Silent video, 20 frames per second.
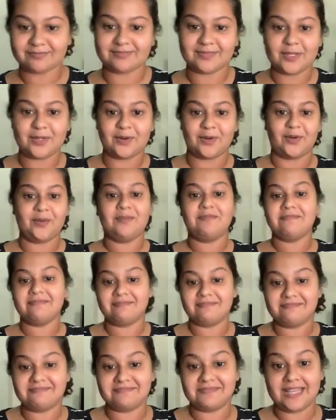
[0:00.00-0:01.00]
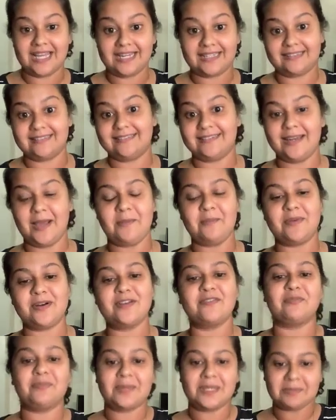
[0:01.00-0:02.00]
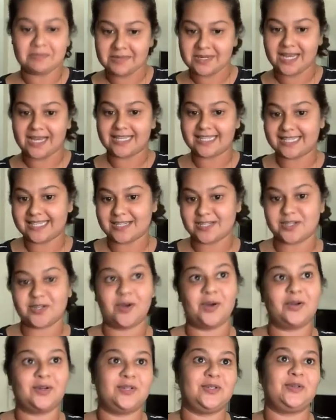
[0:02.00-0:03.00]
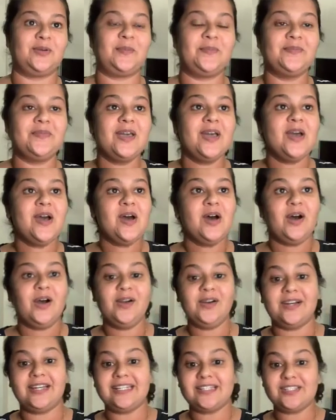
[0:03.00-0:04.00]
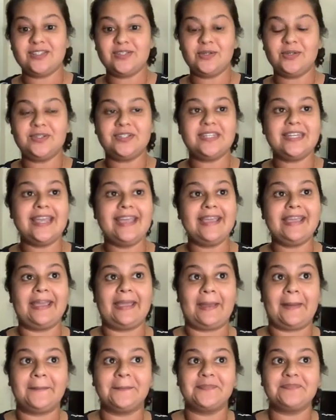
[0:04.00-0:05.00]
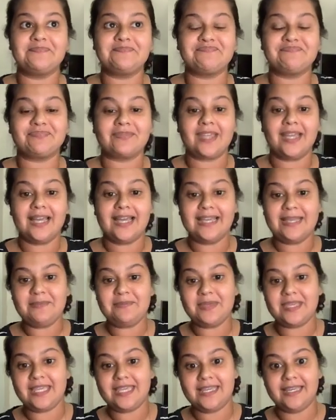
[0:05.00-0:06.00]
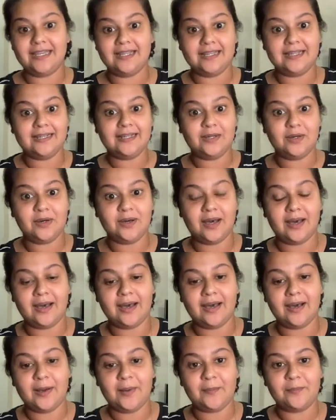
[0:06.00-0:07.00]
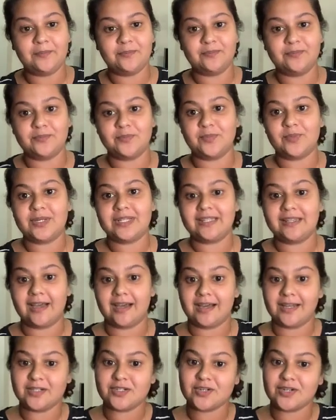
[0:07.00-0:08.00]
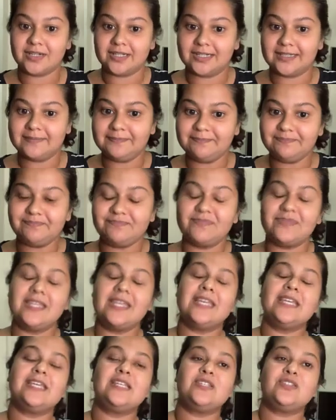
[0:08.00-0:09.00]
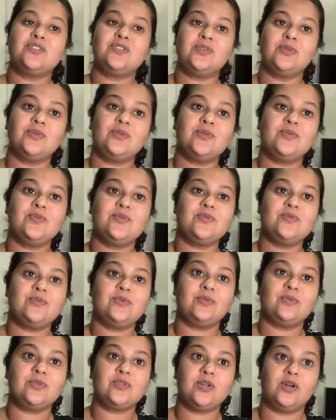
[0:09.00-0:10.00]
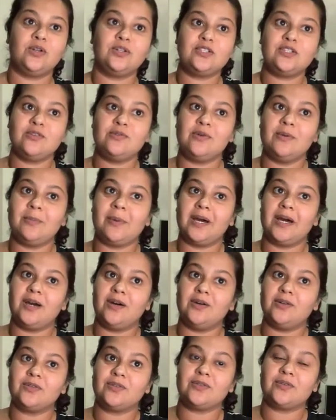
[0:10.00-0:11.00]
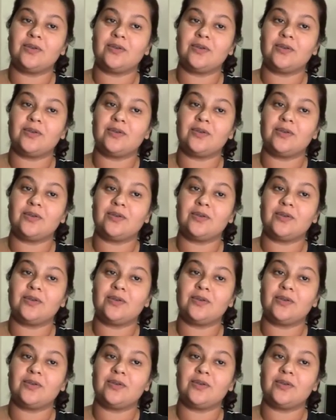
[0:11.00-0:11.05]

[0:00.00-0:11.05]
you know, that number of people I can talk to. All right, so today I'm here with ARTRA to talk to you about